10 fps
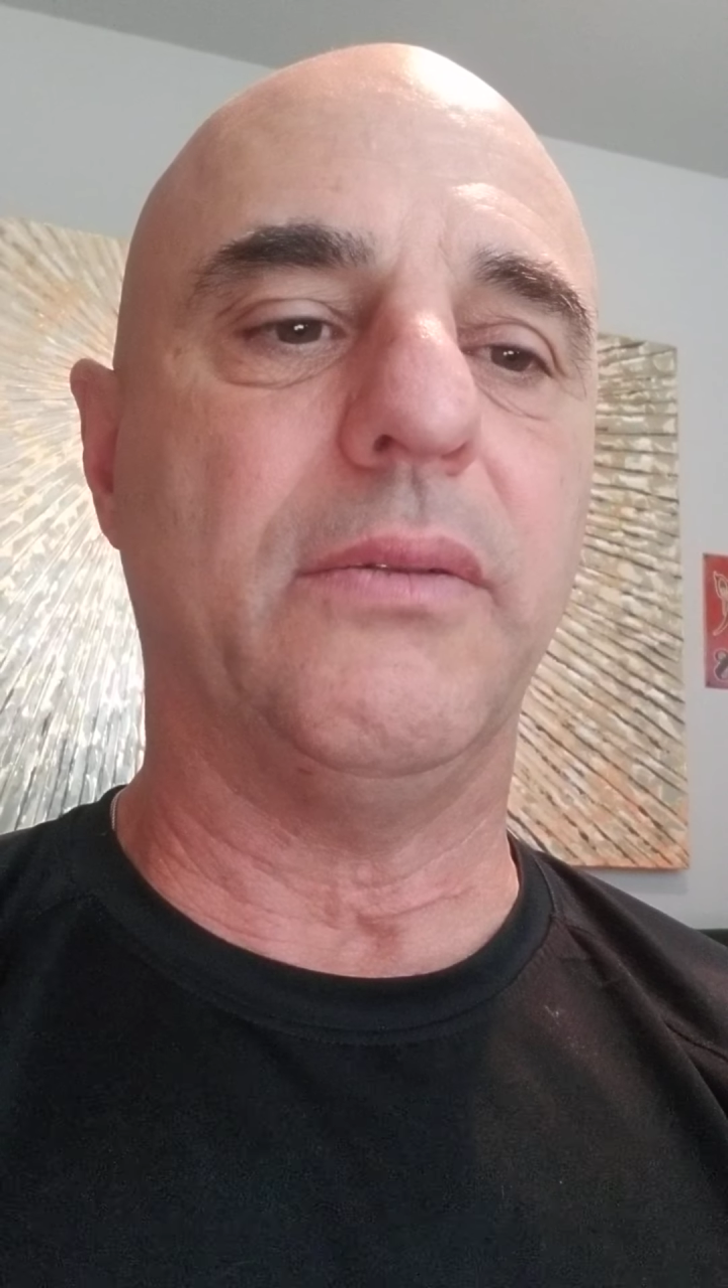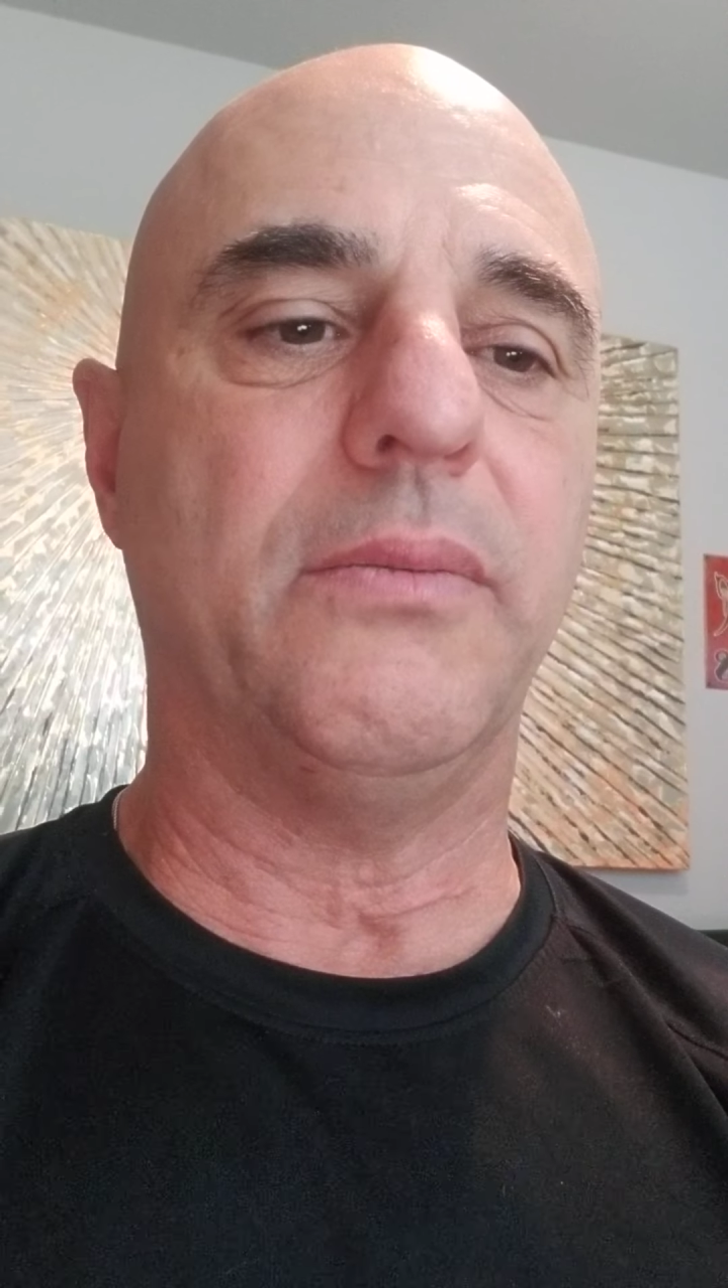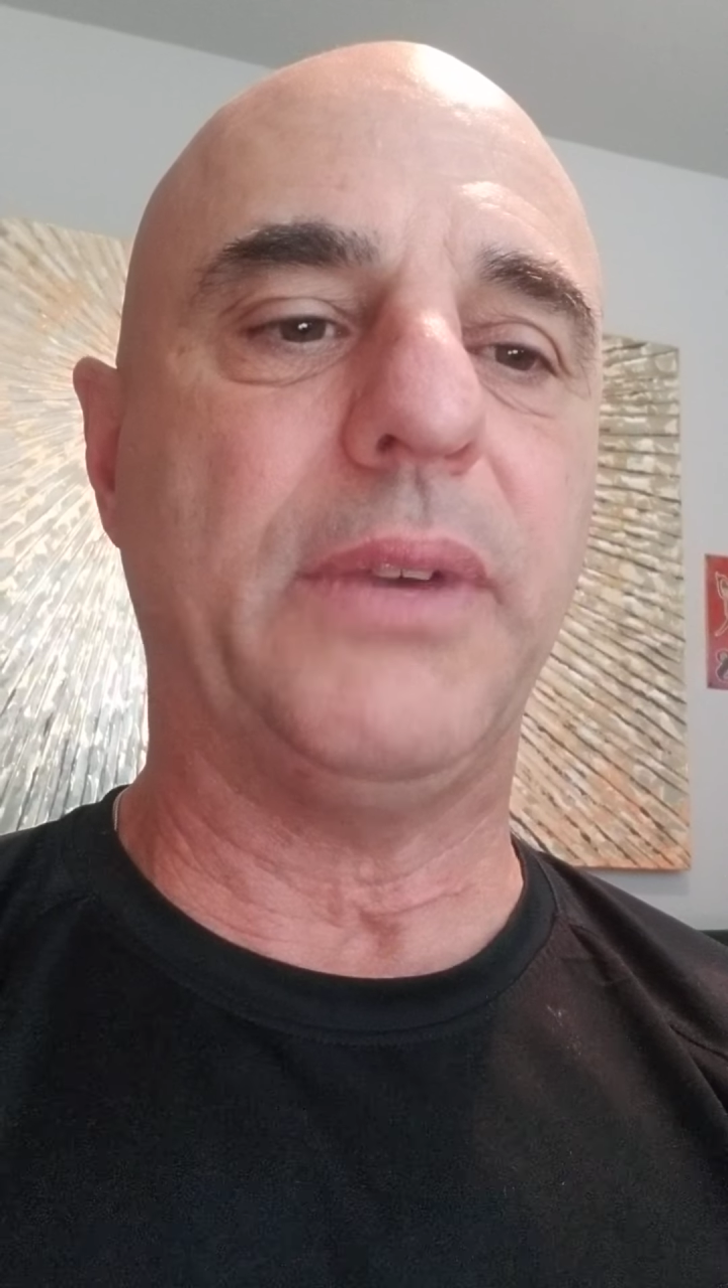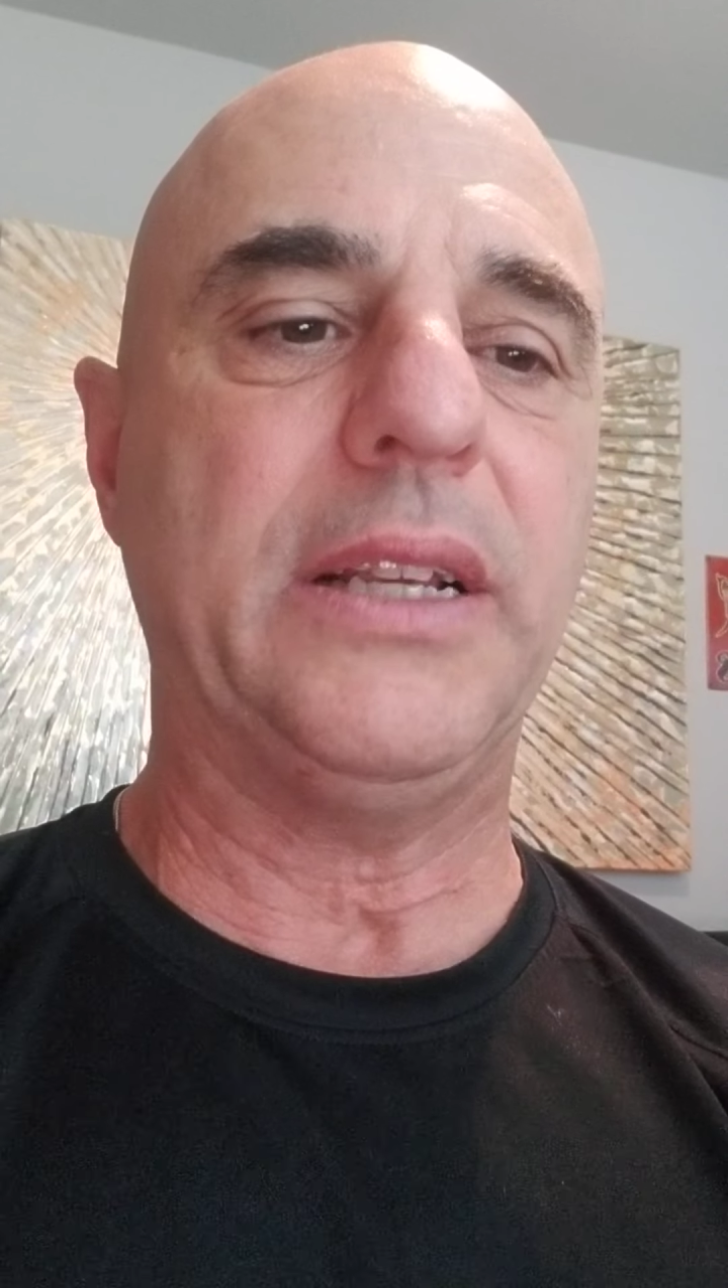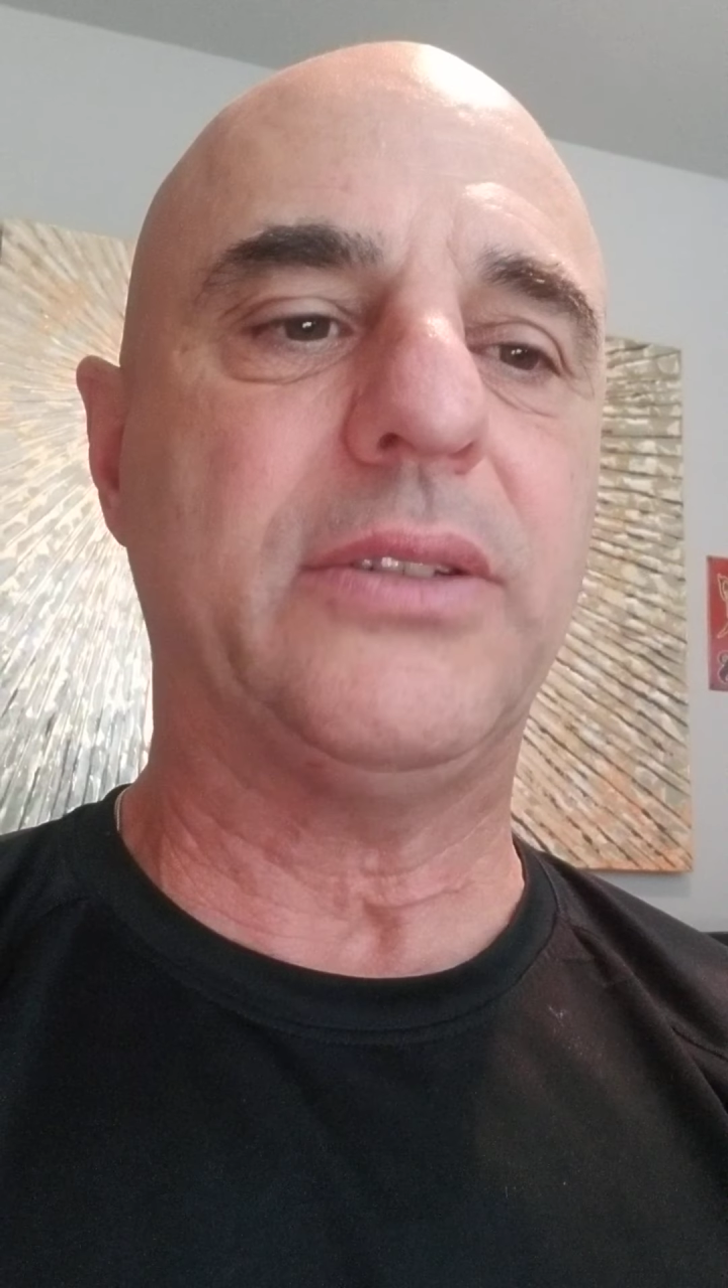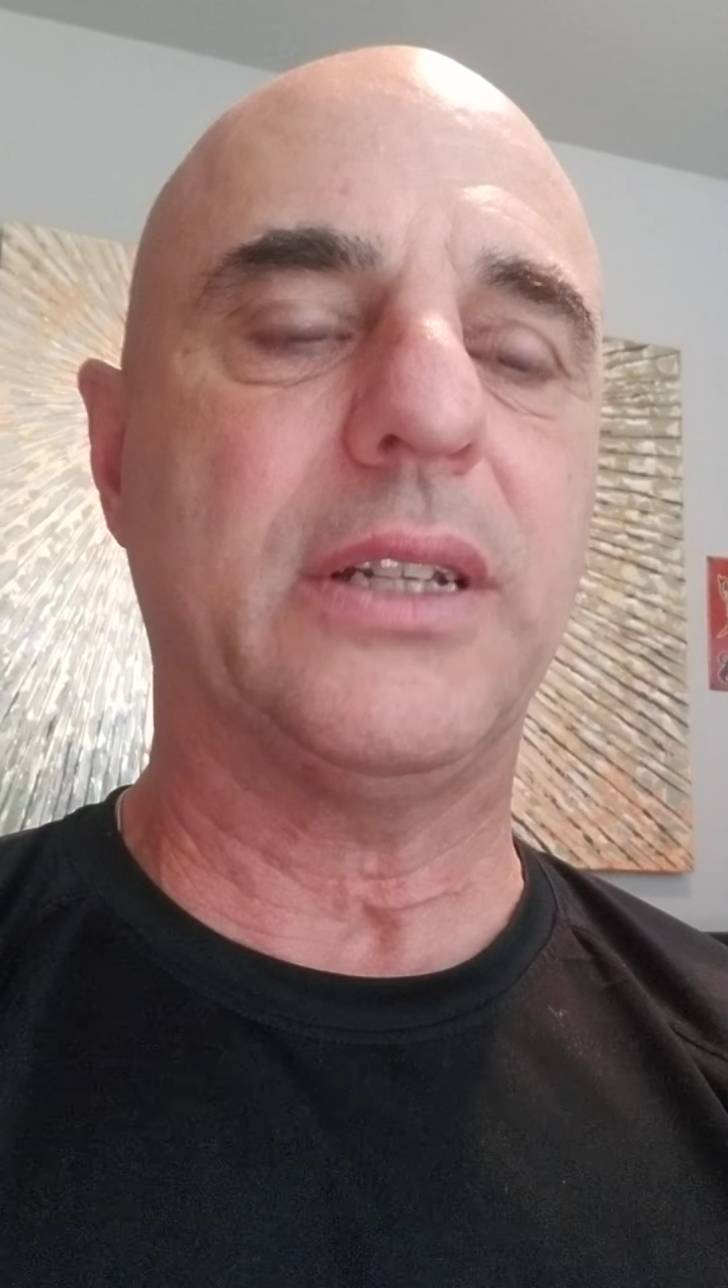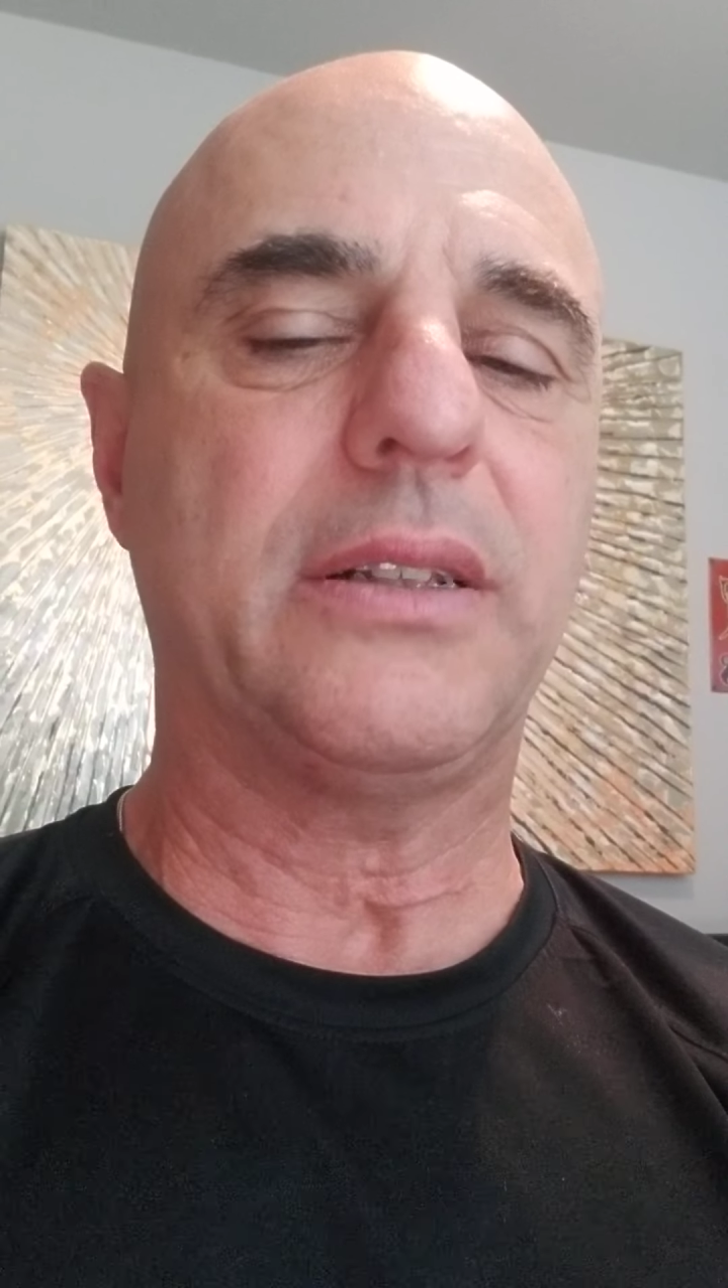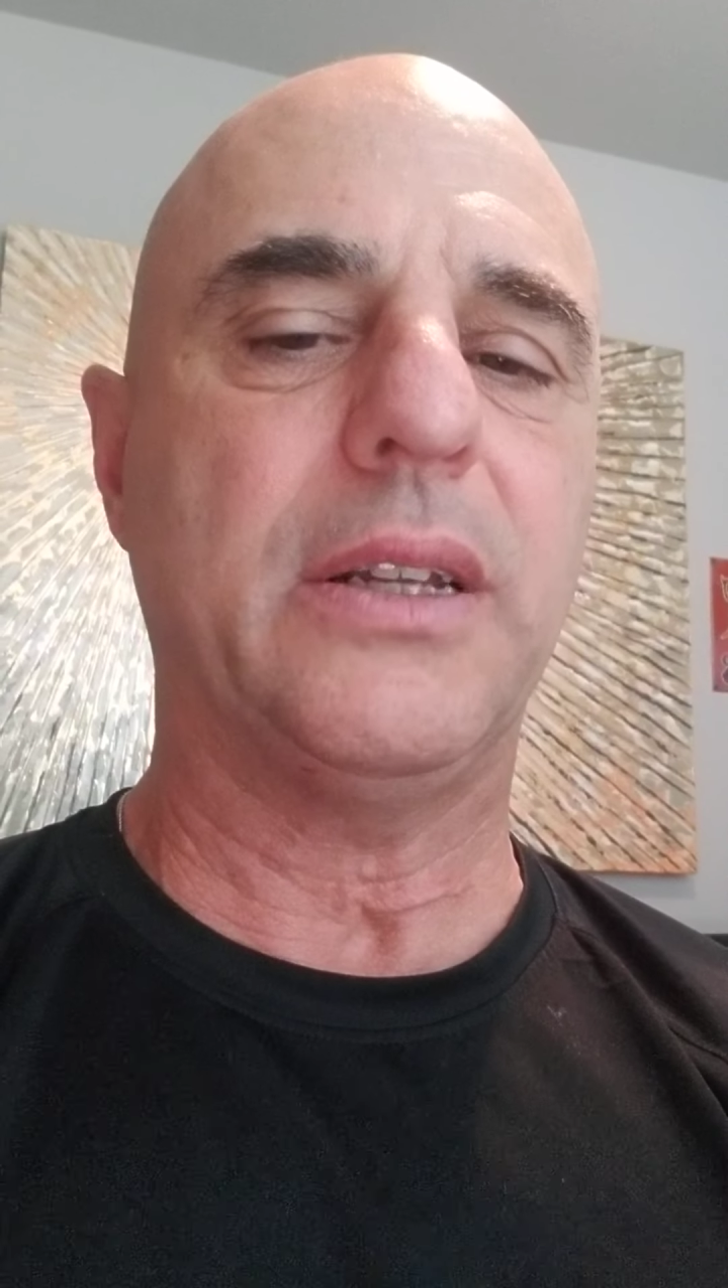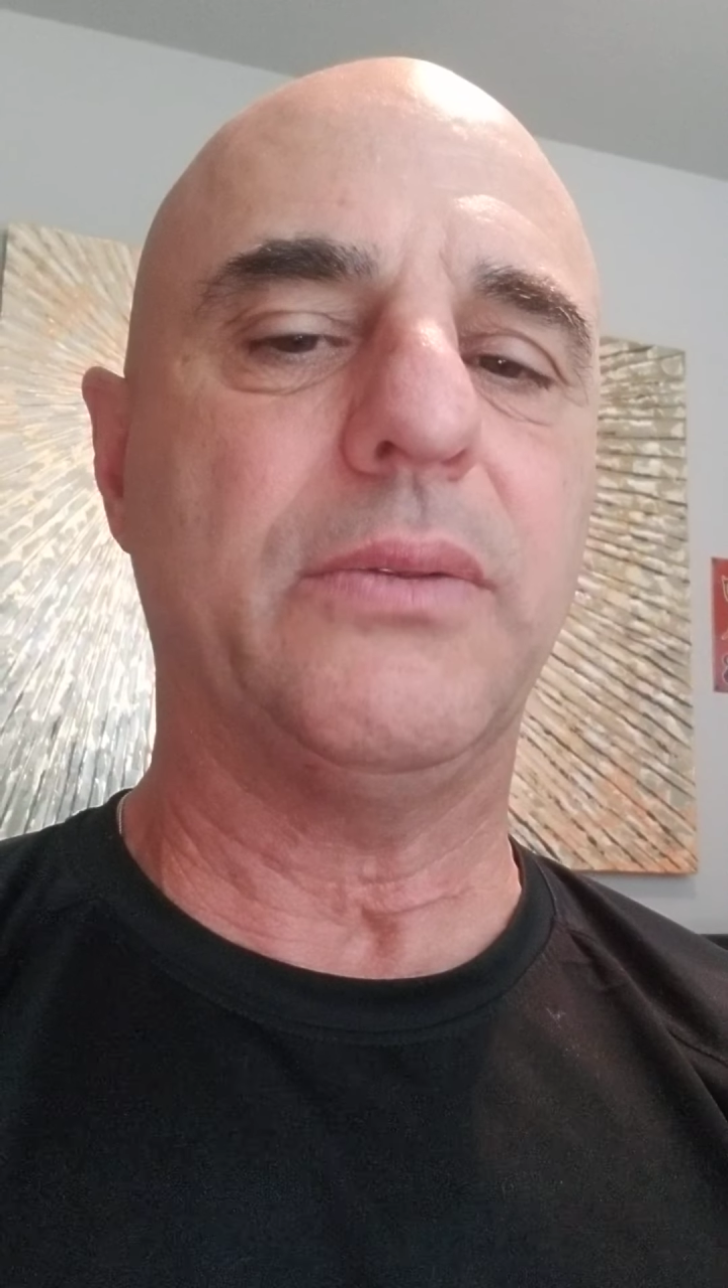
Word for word: basically